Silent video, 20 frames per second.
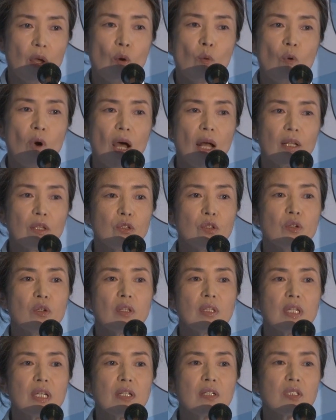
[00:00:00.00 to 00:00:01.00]
while
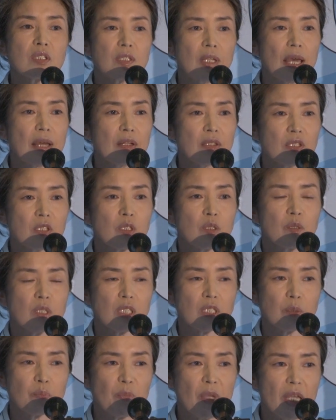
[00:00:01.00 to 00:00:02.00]
your legal status
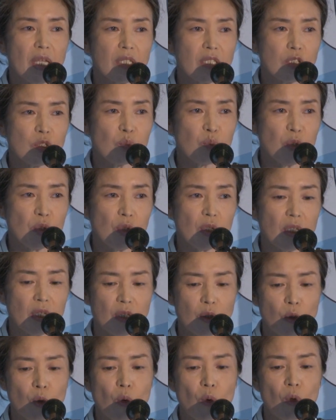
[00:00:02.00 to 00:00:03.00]
is being disputed
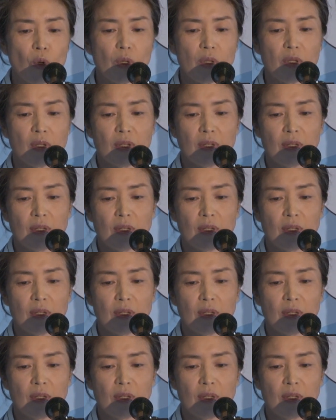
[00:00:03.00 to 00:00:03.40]
in court.